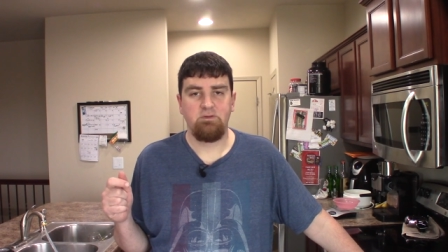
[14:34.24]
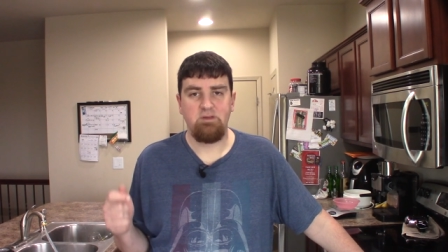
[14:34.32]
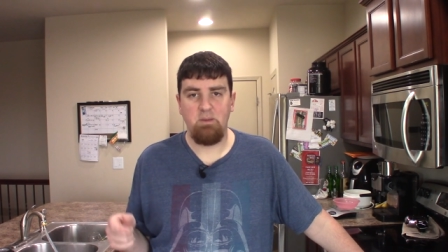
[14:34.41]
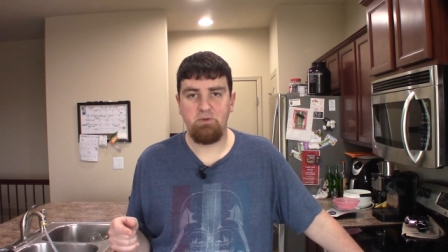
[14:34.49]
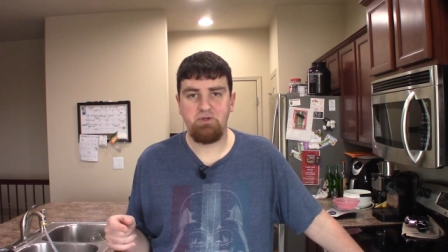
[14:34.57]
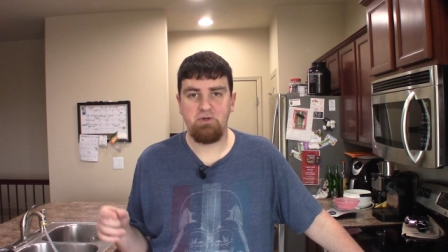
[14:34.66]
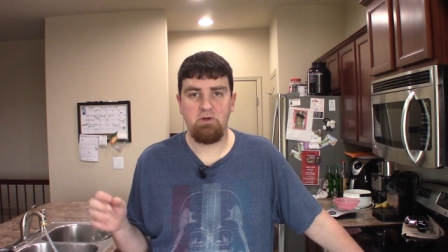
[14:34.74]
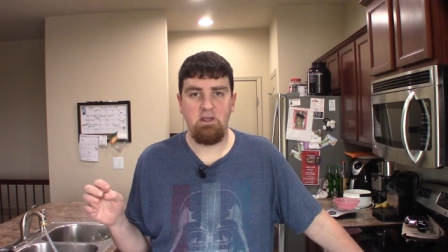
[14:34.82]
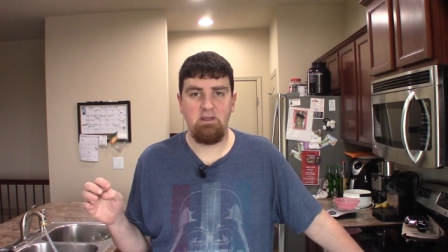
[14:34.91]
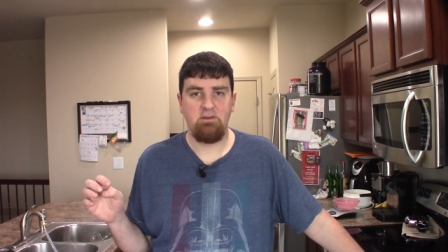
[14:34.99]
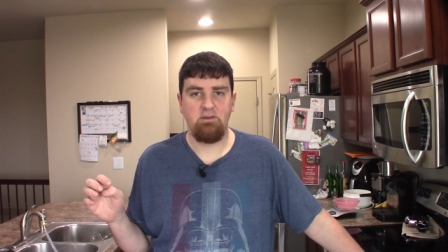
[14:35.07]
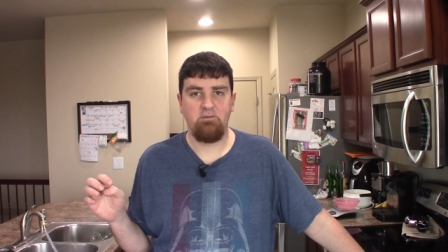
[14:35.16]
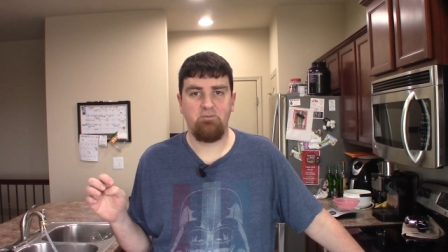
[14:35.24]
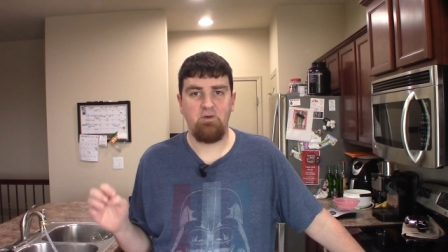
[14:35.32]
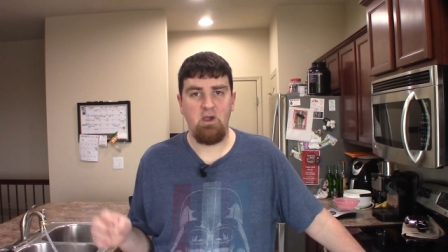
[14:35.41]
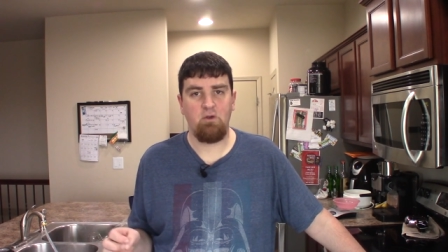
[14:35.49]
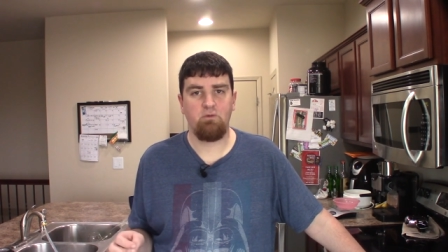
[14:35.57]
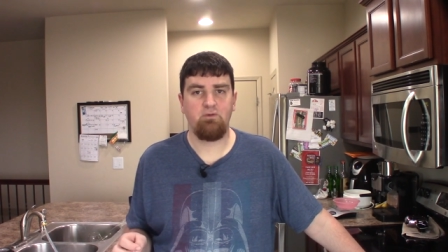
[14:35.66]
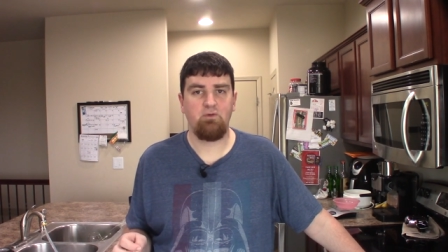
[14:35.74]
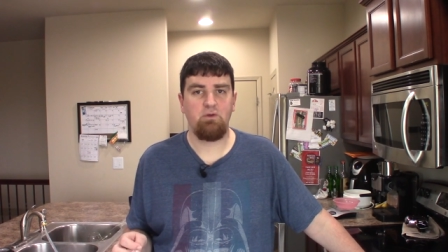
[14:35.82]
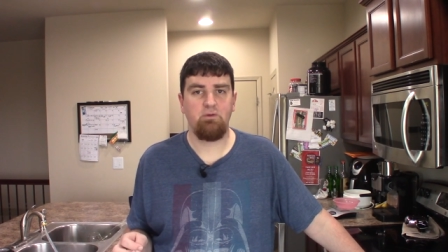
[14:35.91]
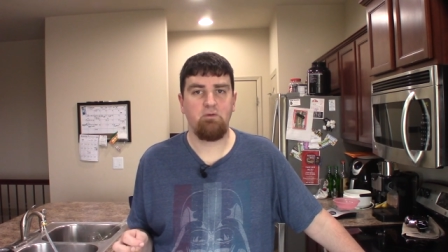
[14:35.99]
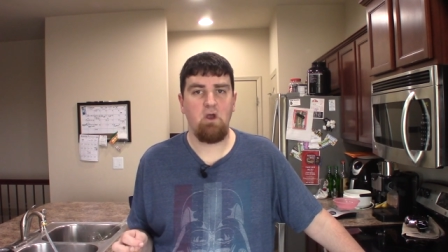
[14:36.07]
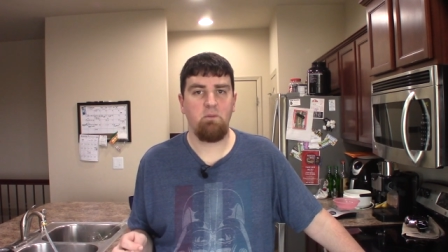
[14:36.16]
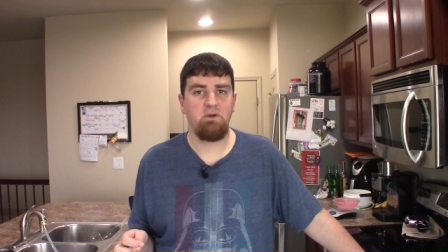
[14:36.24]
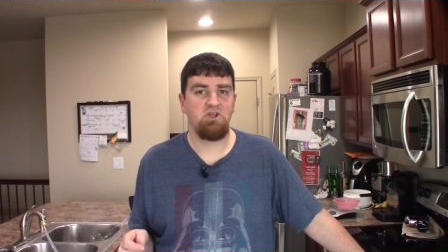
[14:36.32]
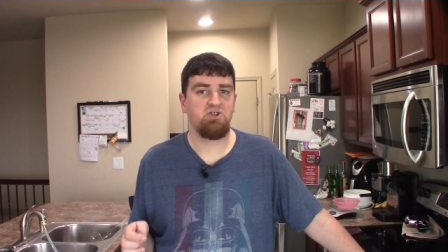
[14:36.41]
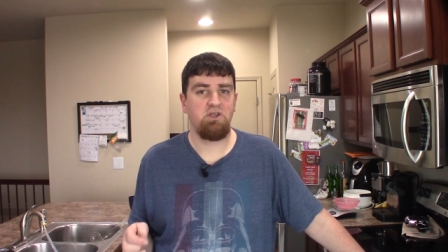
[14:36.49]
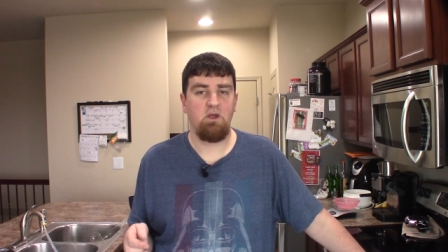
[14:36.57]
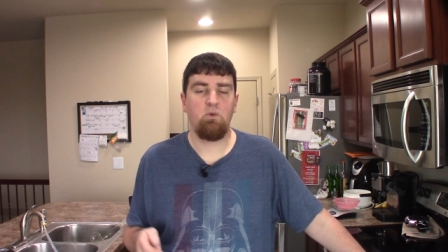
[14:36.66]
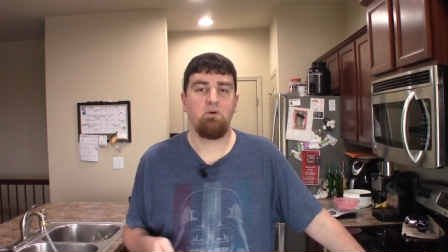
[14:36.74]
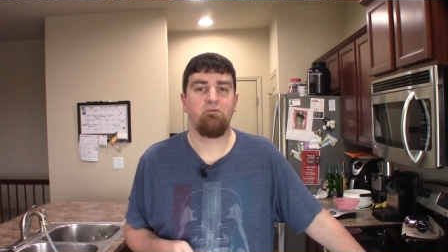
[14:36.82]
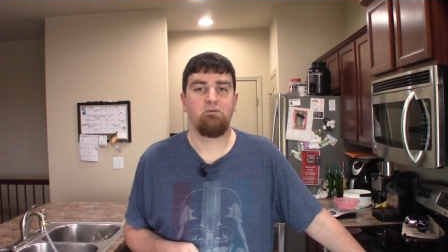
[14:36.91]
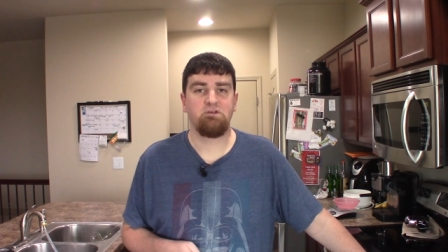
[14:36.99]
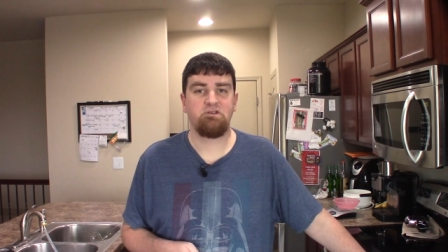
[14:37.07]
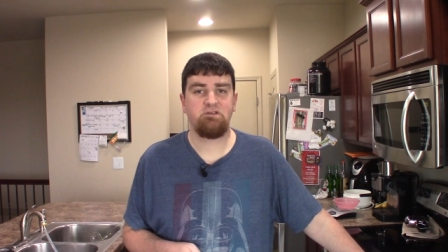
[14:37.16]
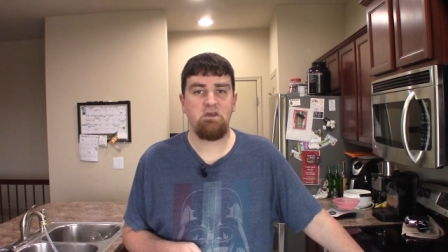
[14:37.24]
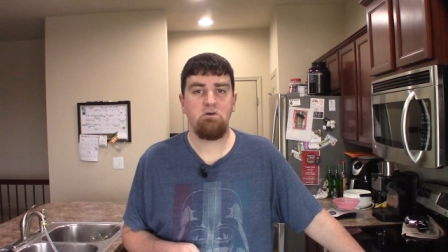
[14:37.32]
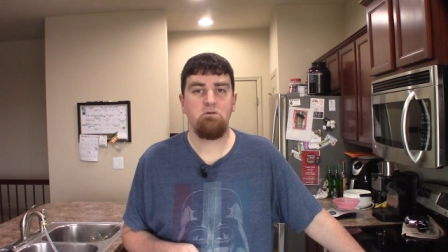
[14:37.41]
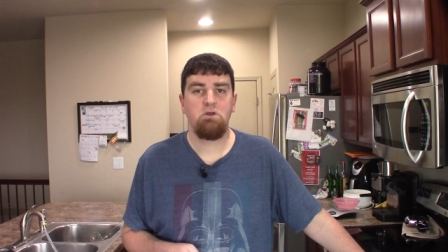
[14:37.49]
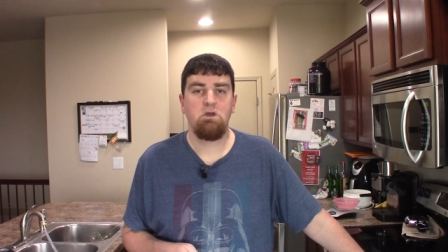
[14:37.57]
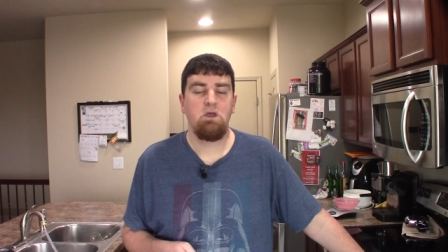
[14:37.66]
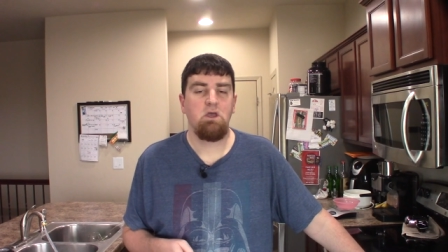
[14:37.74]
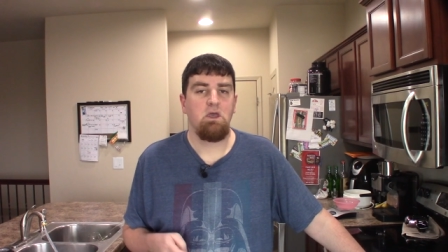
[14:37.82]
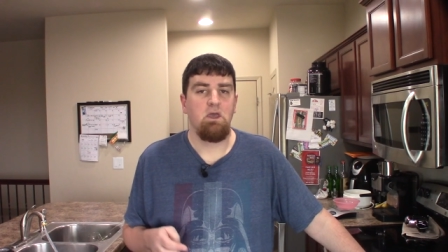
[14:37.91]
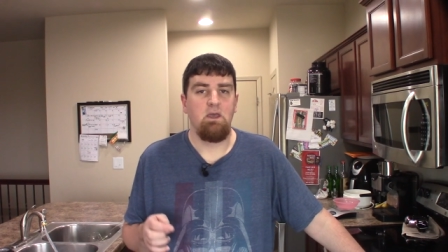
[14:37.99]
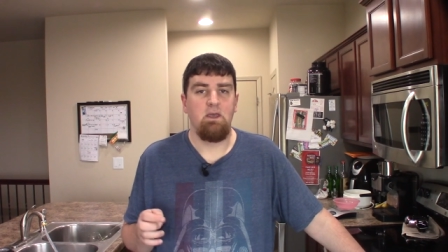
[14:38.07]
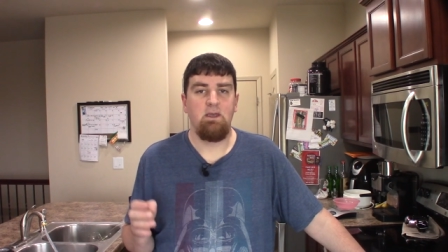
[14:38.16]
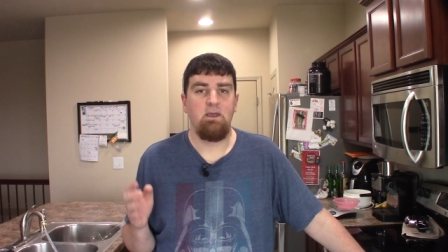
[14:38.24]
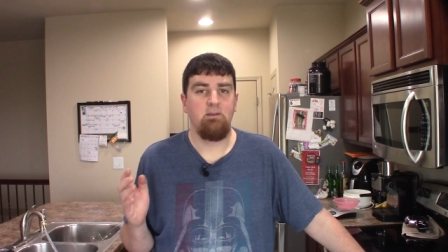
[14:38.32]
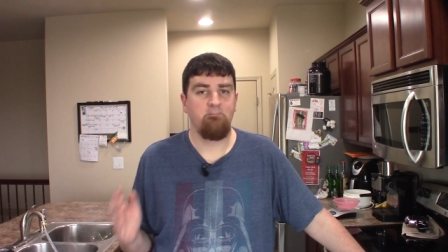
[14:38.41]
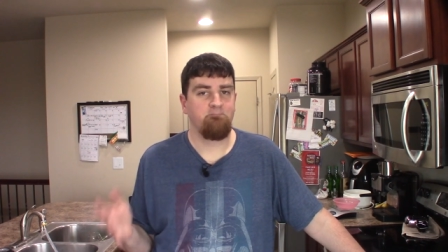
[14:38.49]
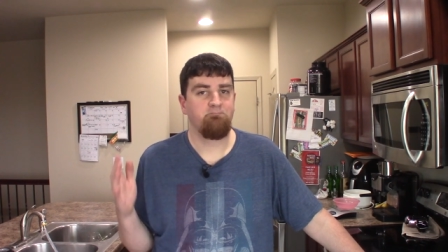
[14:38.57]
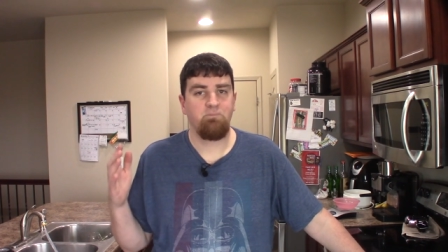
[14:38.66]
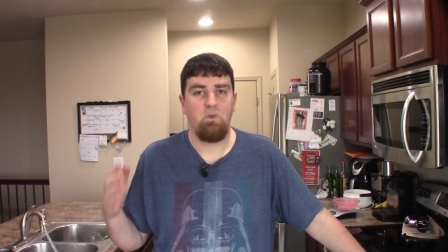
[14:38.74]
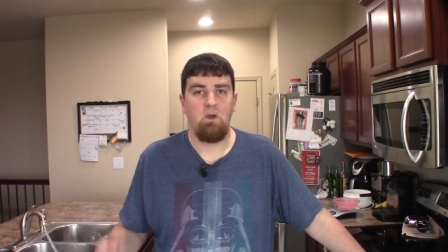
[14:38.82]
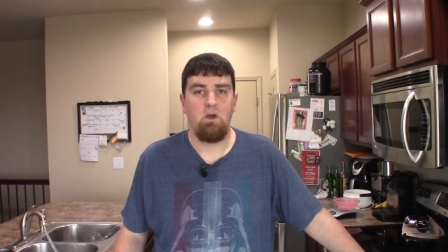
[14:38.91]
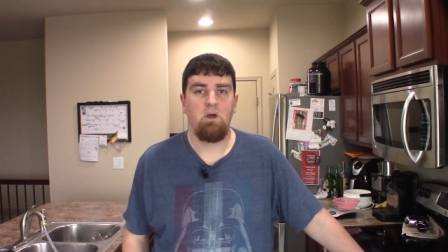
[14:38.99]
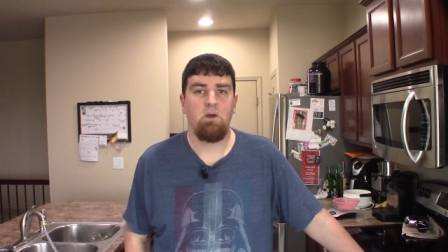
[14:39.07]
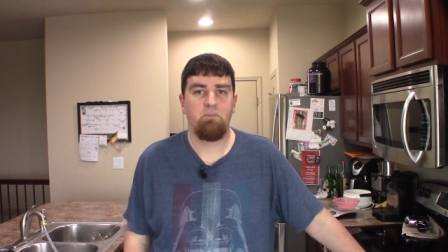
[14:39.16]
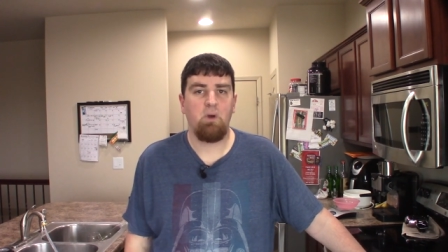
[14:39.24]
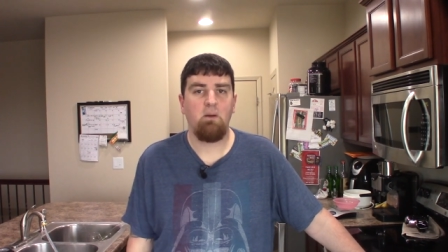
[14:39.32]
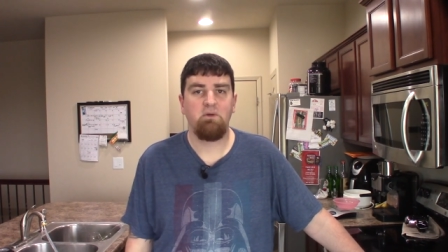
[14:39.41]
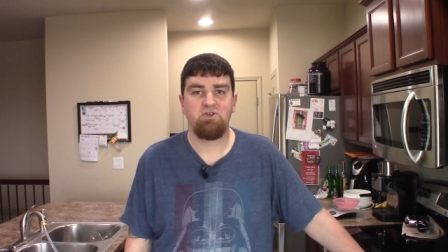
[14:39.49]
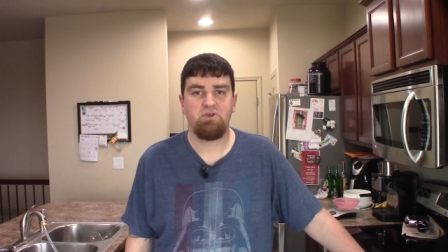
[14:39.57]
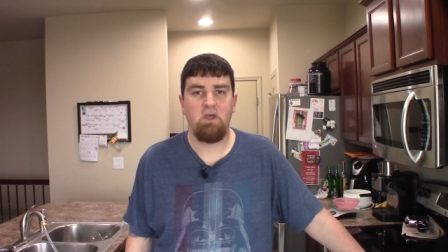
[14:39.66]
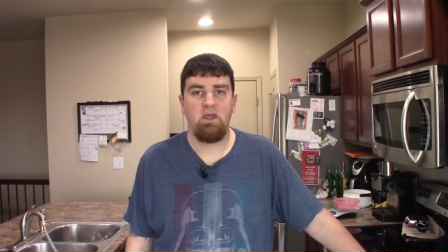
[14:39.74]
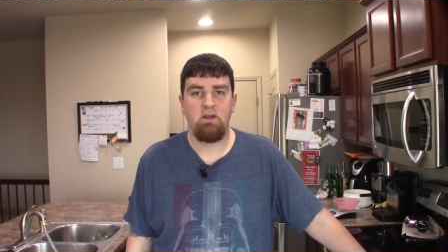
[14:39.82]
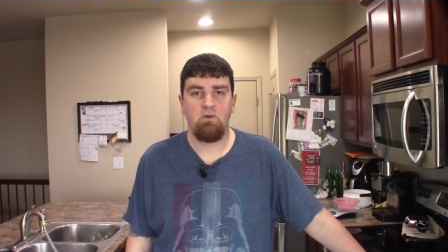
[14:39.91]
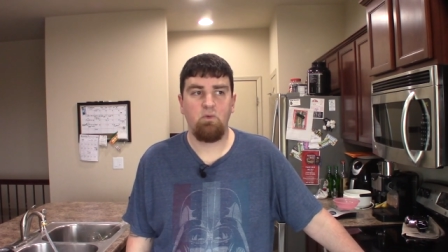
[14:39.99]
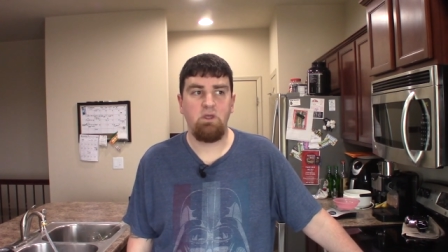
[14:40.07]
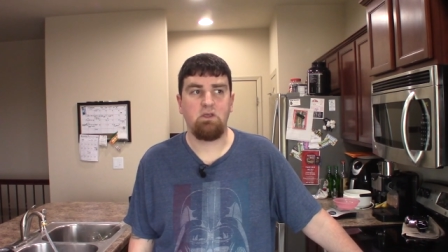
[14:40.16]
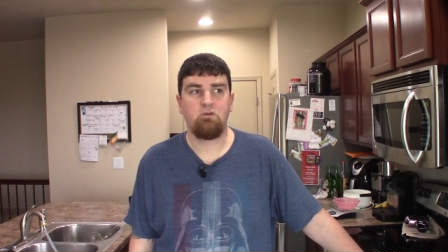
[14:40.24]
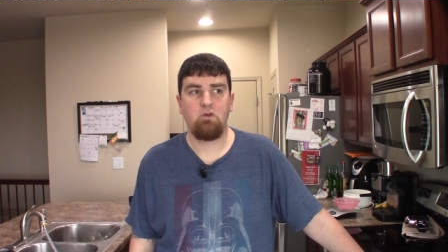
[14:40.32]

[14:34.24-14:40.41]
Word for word: temperature and the final result of carbonation that I want for a stout and uh, probably try it in a week.